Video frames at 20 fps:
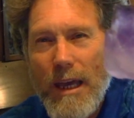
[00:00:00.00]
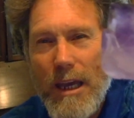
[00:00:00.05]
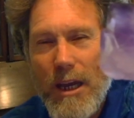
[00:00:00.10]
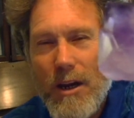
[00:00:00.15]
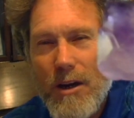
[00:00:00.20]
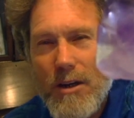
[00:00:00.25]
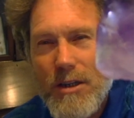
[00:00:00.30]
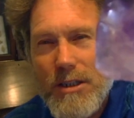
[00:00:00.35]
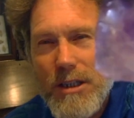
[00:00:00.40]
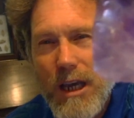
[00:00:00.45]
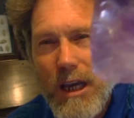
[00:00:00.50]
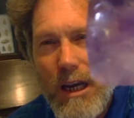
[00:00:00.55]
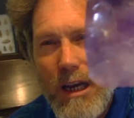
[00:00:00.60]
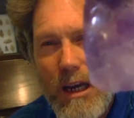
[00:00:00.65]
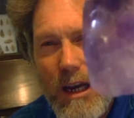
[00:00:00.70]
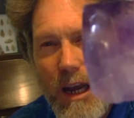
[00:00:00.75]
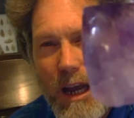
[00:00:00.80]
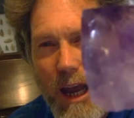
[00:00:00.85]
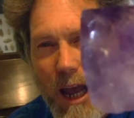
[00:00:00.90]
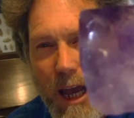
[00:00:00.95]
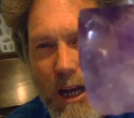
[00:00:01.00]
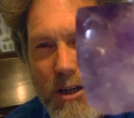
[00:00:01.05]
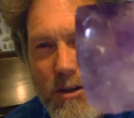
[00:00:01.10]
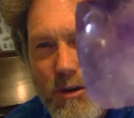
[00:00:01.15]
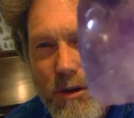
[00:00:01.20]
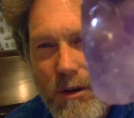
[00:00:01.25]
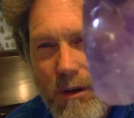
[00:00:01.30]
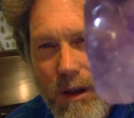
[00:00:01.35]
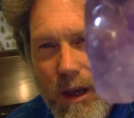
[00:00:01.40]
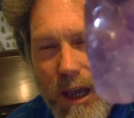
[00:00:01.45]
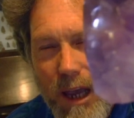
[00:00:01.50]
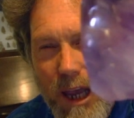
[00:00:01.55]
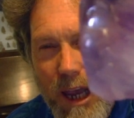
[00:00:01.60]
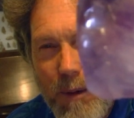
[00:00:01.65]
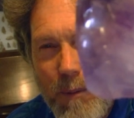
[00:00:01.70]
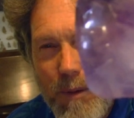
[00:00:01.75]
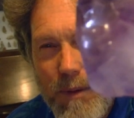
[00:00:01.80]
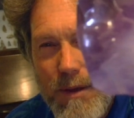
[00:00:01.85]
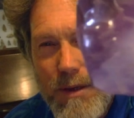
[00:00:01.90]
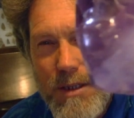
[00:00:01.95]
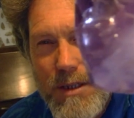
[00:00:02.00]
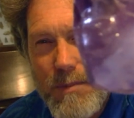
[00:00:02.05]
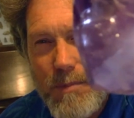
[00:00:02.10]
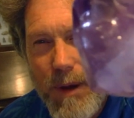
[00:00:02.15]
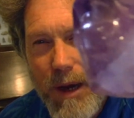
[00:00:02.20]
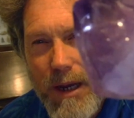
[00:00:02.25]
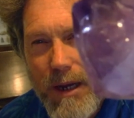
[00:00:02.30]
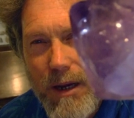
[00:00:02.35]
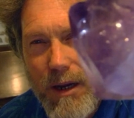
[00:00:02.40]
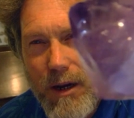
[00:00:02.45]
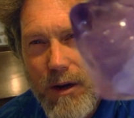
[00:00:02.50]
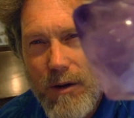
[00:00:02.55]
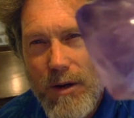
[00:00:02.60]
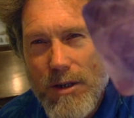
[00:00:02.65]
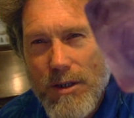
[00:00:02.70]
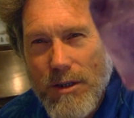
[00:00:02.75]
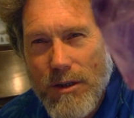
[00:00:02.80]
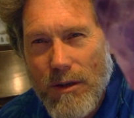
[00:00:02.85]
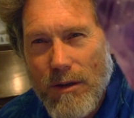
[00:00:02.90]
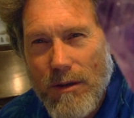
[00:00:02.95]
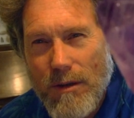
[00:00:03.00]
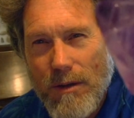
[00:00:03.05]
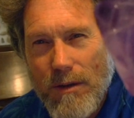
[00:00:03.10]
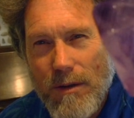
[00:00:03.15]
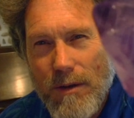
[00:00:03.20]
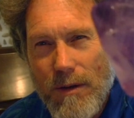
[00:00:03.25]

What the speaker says: Here's a natural amethyst spike crystal.